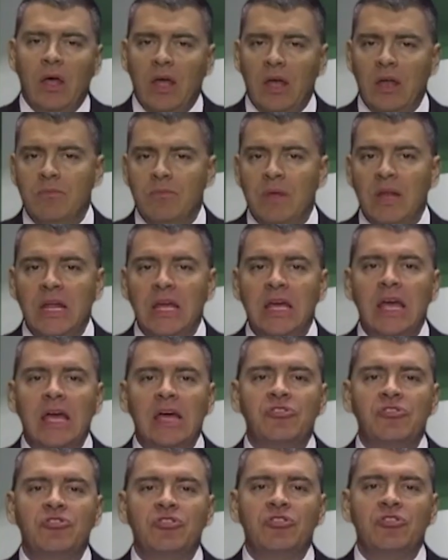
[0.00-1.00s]
In many
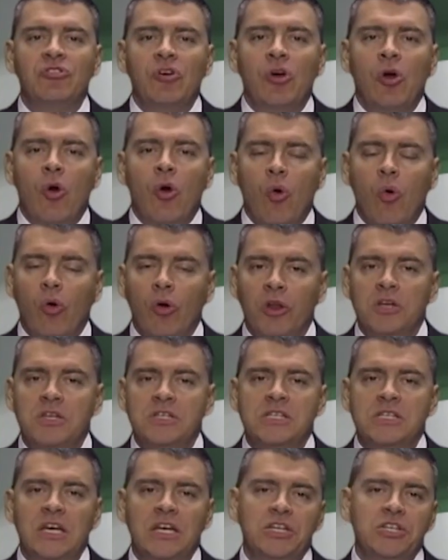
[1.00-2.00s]
cases,
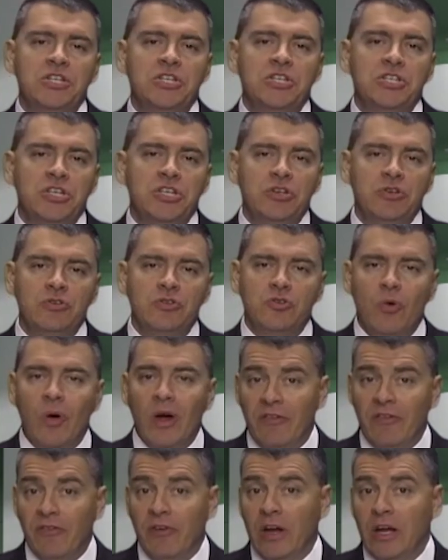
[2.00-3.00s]
organizations use,
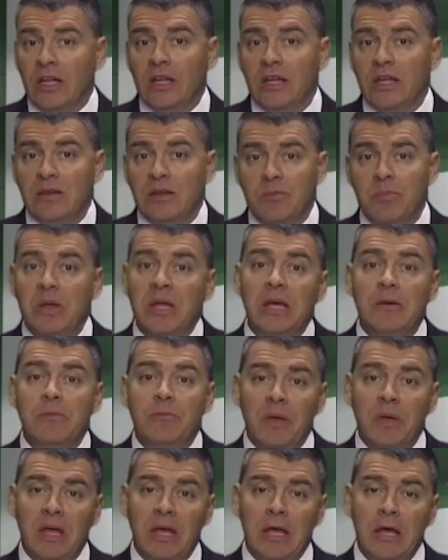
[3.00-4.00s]
quite frankly, the P M
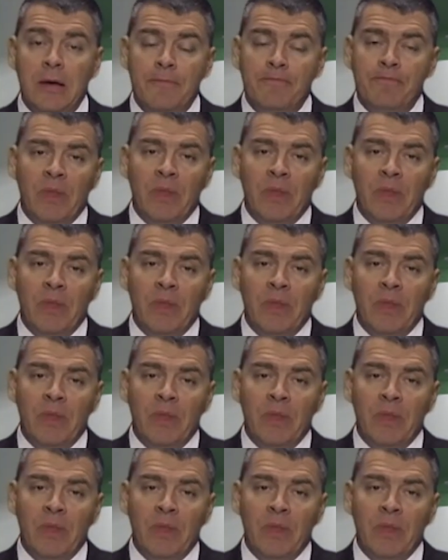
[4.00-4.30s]
P